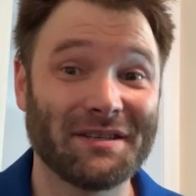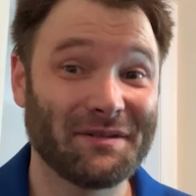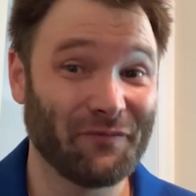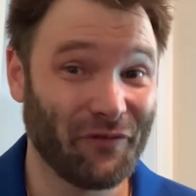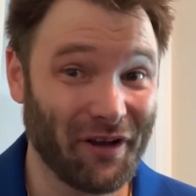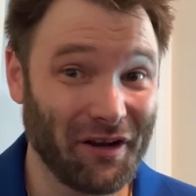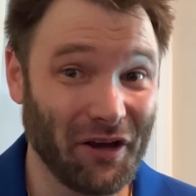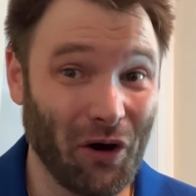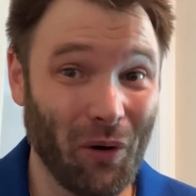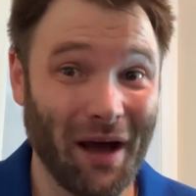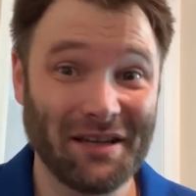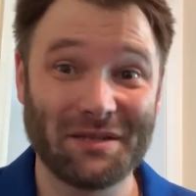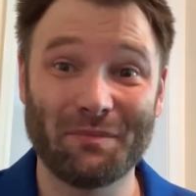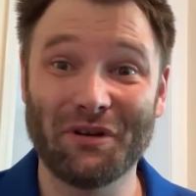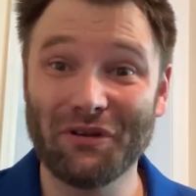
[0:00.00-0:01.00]
video
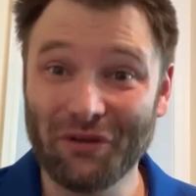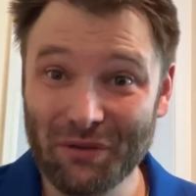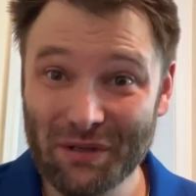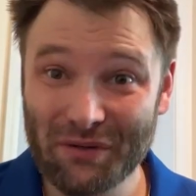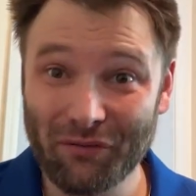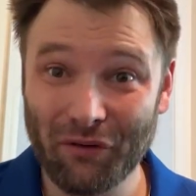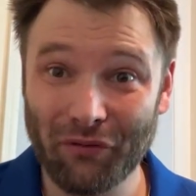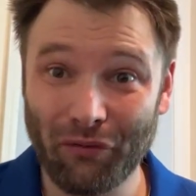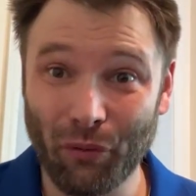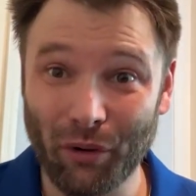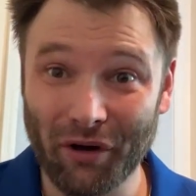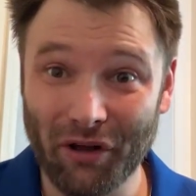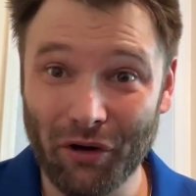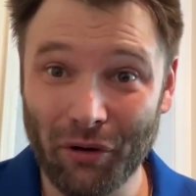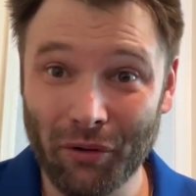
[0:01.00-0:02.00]
has been useful for
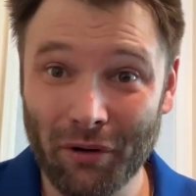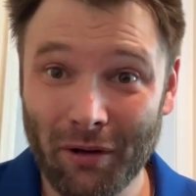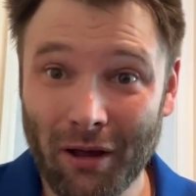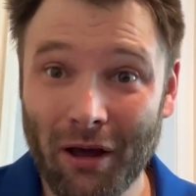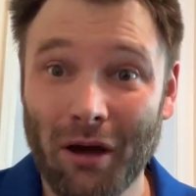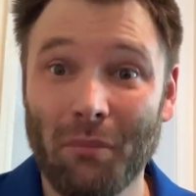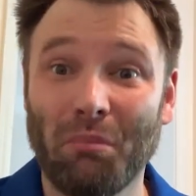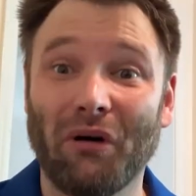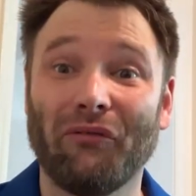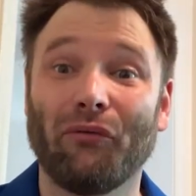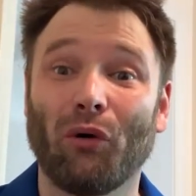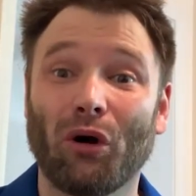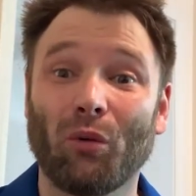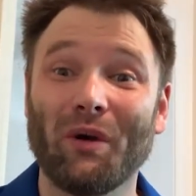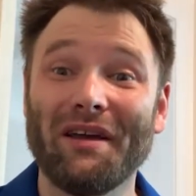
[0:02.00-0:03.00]
you.
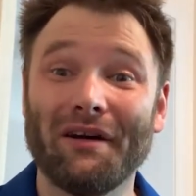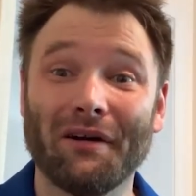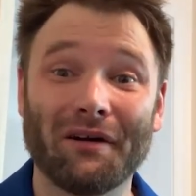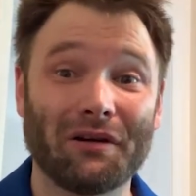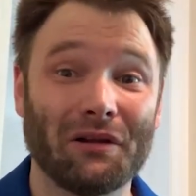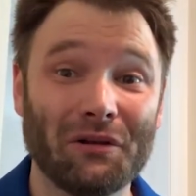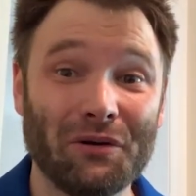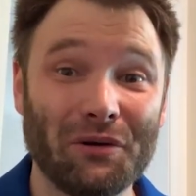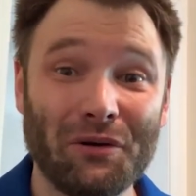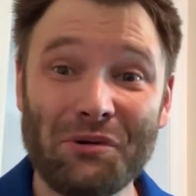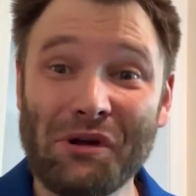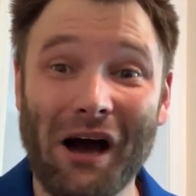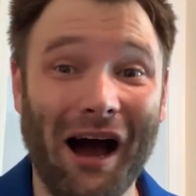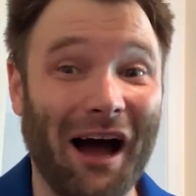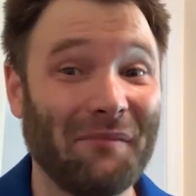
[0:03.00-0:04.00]
Before we
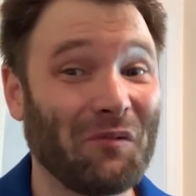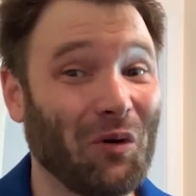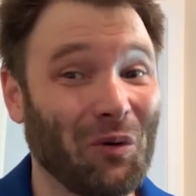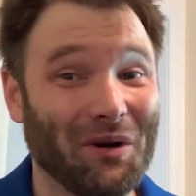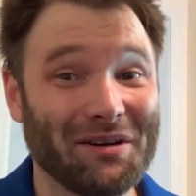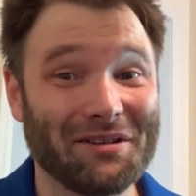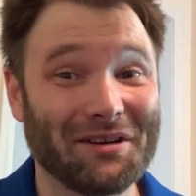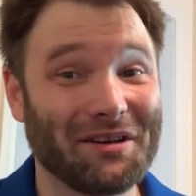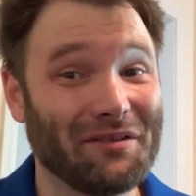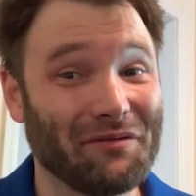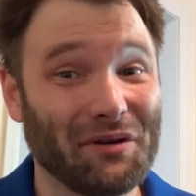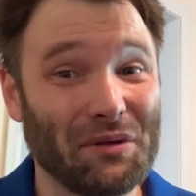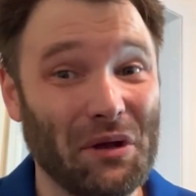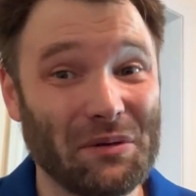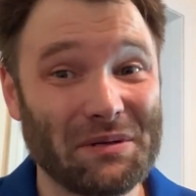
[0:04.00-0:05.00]
conclude, I'm going to give
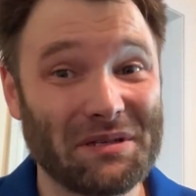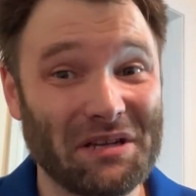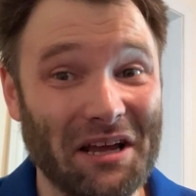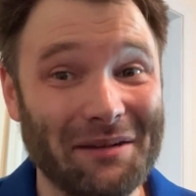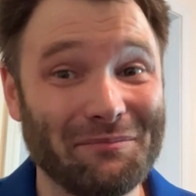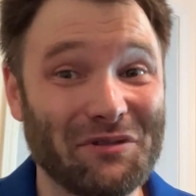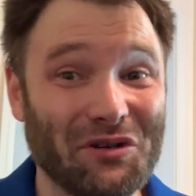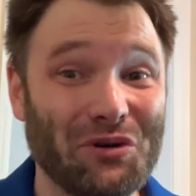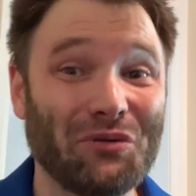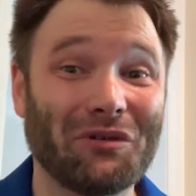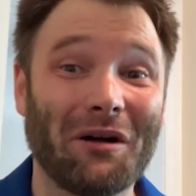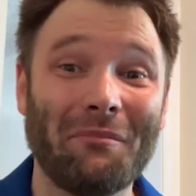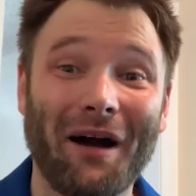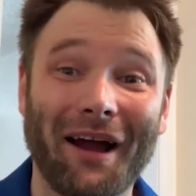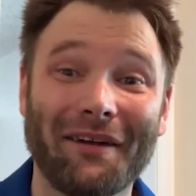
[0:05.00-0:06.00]
you those same 2
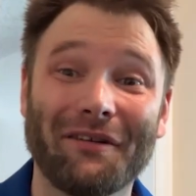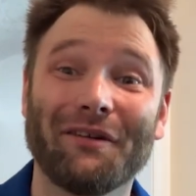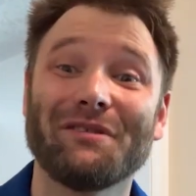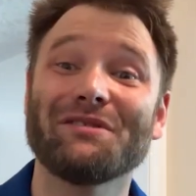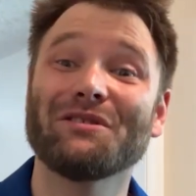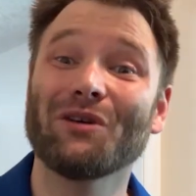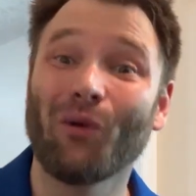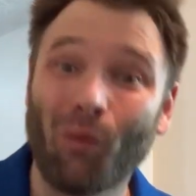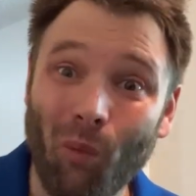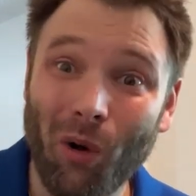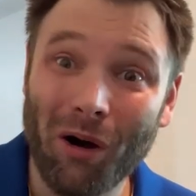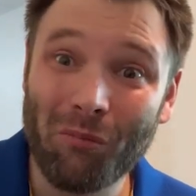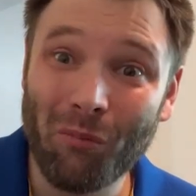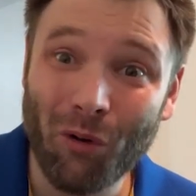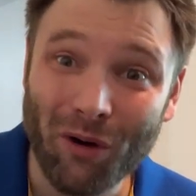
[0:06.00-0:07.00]
reminders
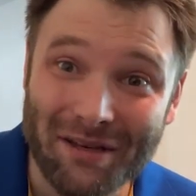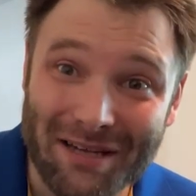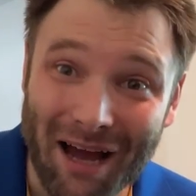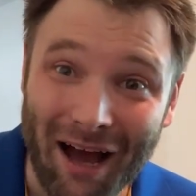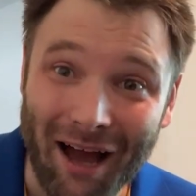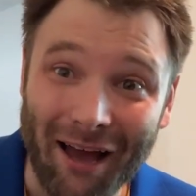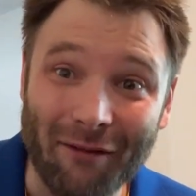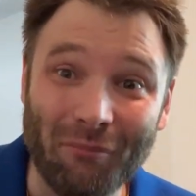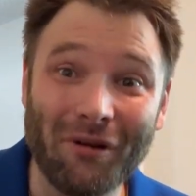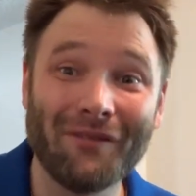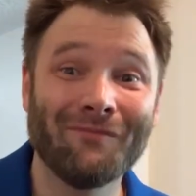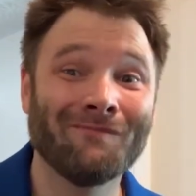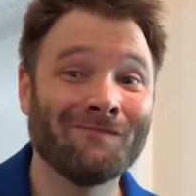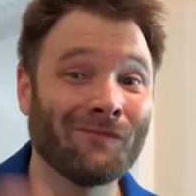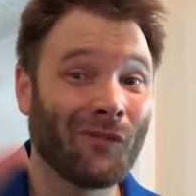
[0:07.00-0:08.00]
one more time.
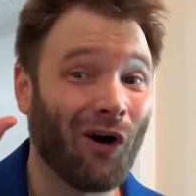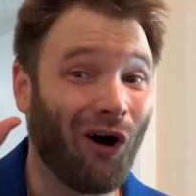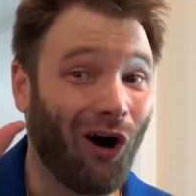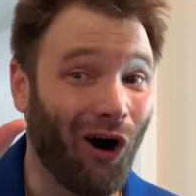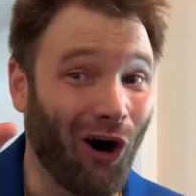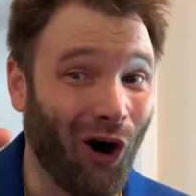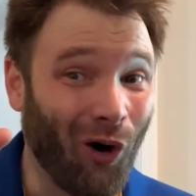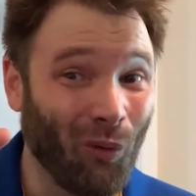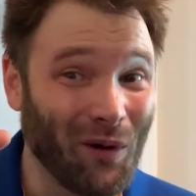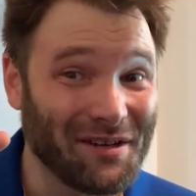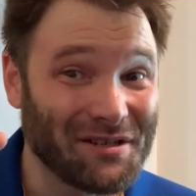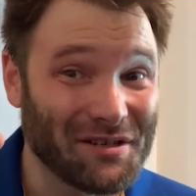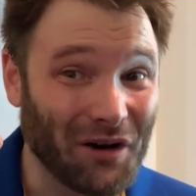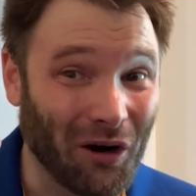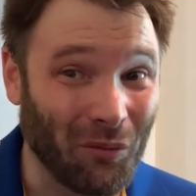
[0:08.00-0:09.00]
Always
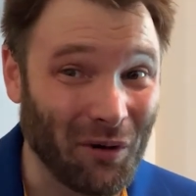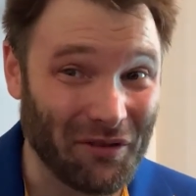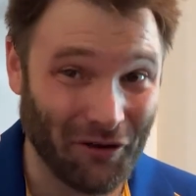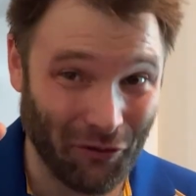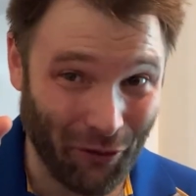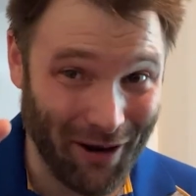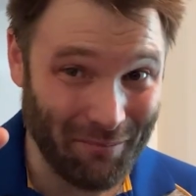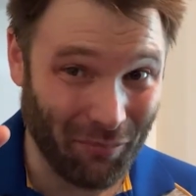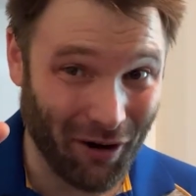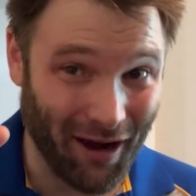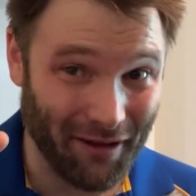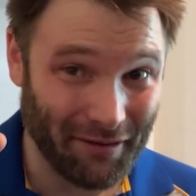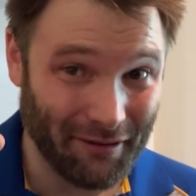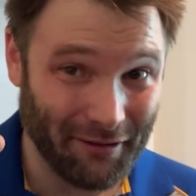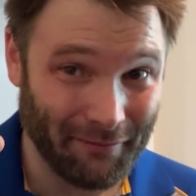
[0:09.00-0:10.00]
start with a great
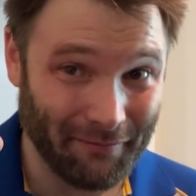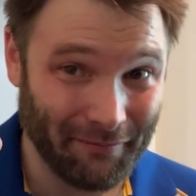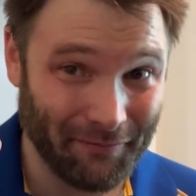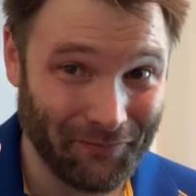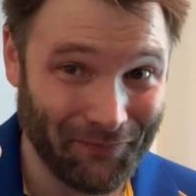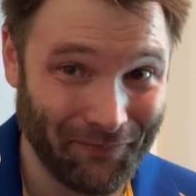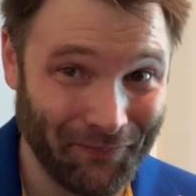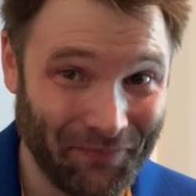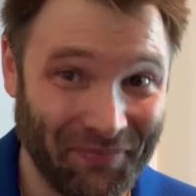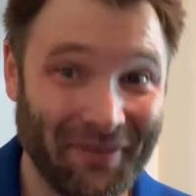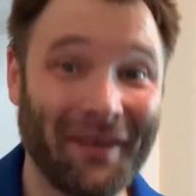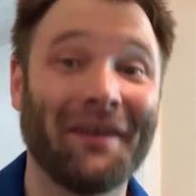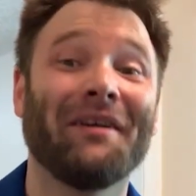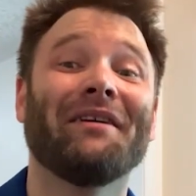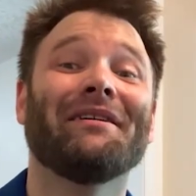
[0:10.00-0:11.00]
breath.
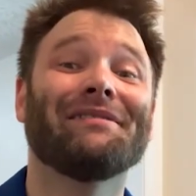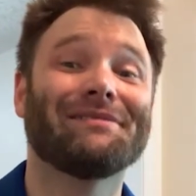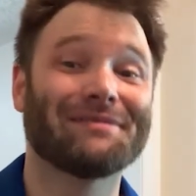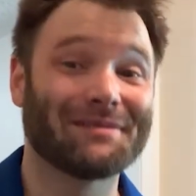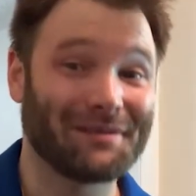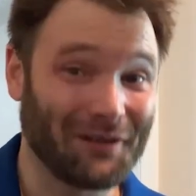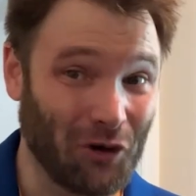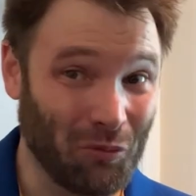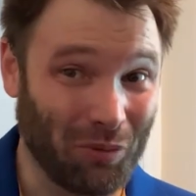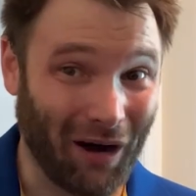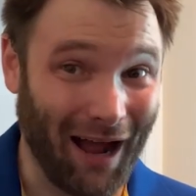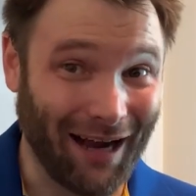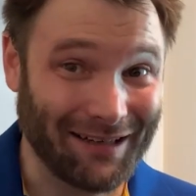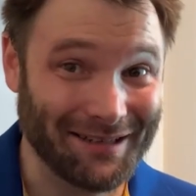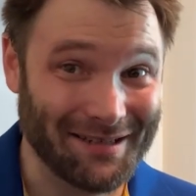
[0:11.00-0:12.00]
Slow
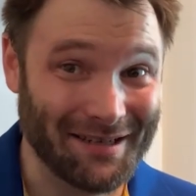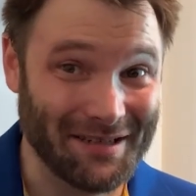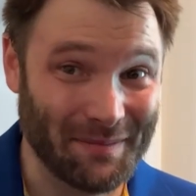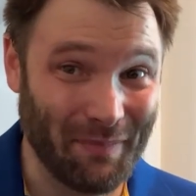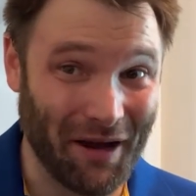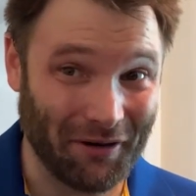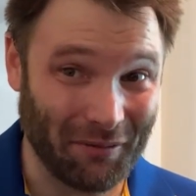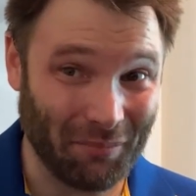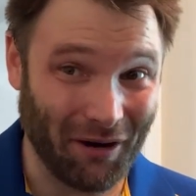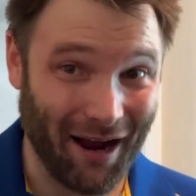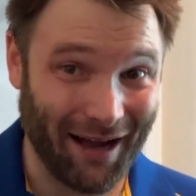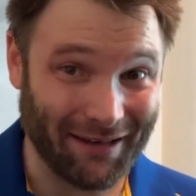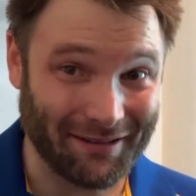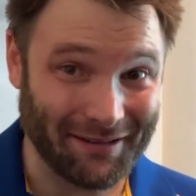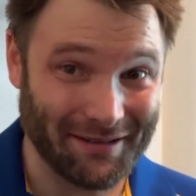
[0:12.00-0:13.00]
practice is better
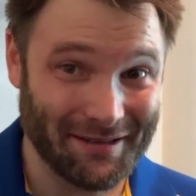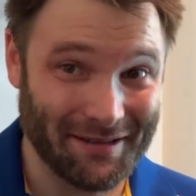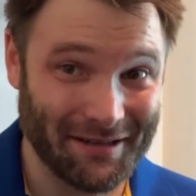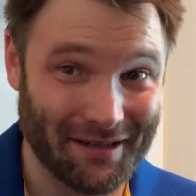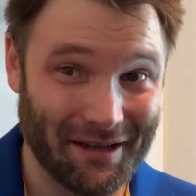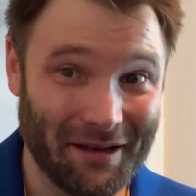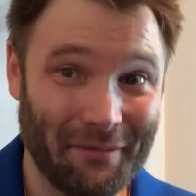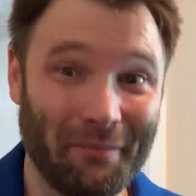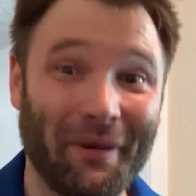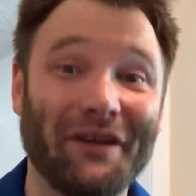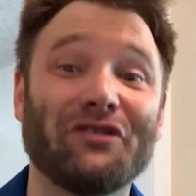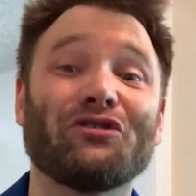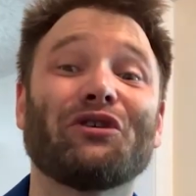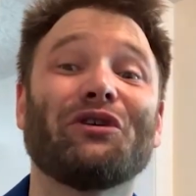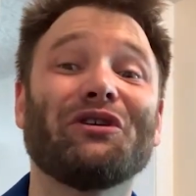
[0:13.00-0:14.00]
practice. Make
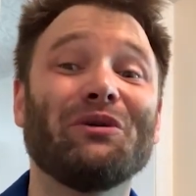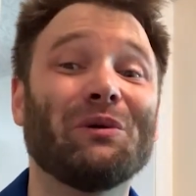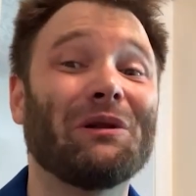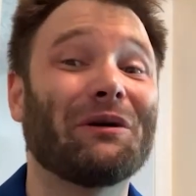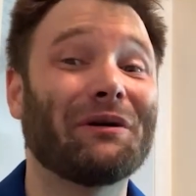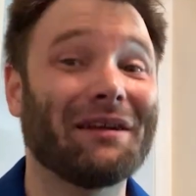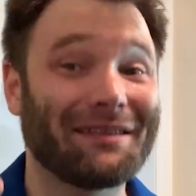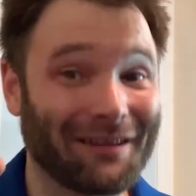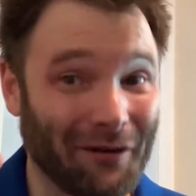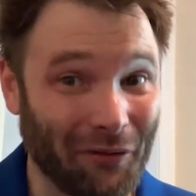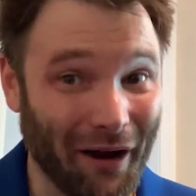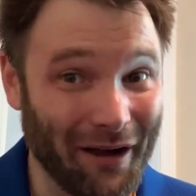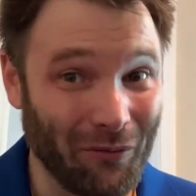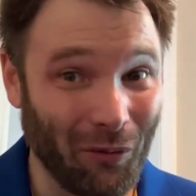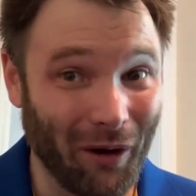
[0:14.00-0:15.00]
sure you learn it the
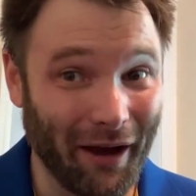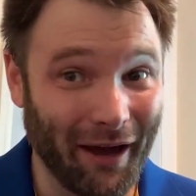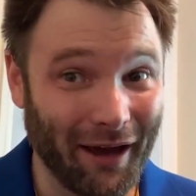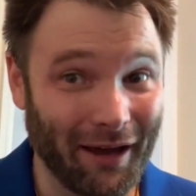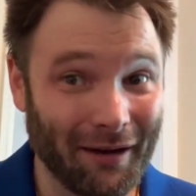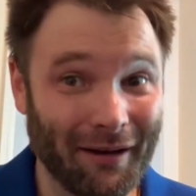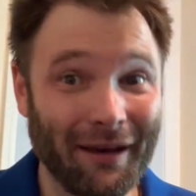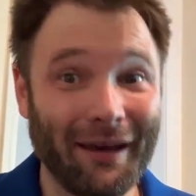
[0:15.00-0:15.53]
right way,